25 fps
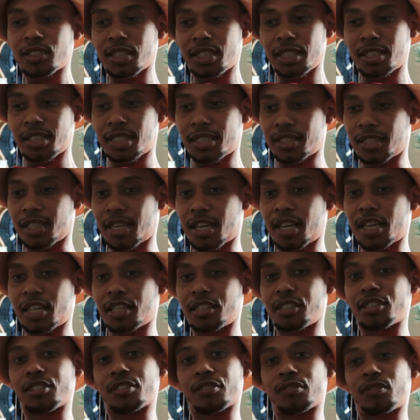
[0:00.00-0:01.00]
was getting at the
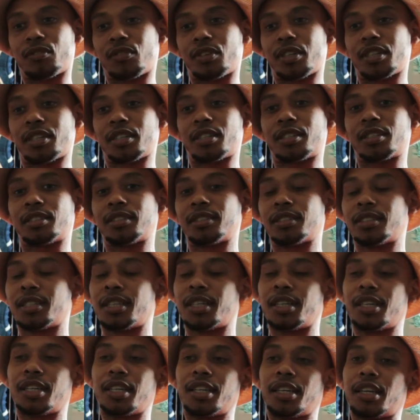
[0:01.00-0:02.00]
age of where
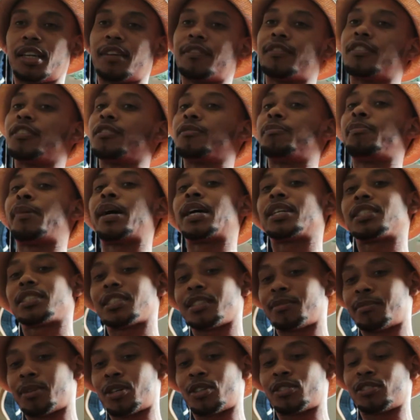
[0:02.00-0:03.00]
if this
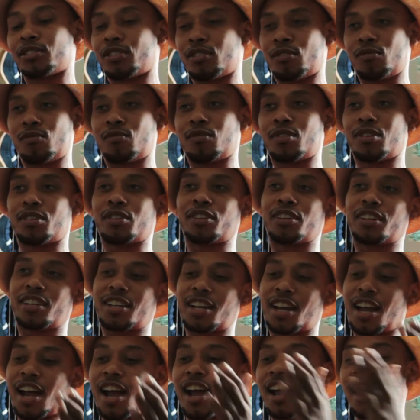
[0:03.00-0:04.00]
basketball don't work,
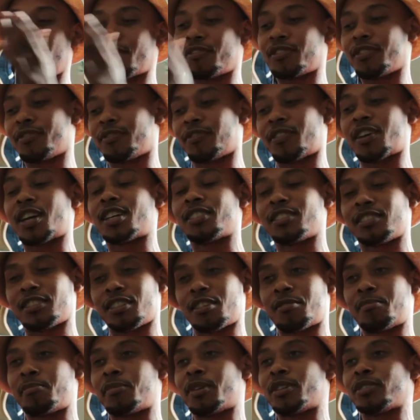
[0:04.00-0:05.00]
I have to find
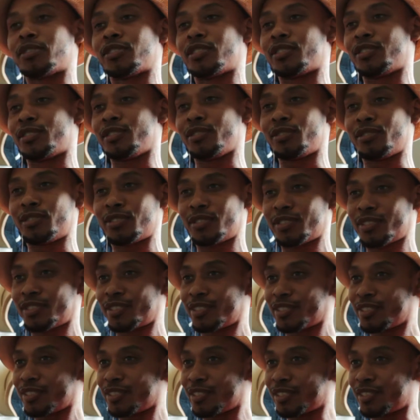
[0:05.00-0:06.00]
something else to do,
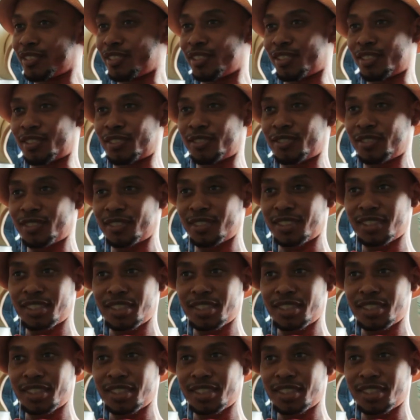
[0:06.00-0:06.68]
you know?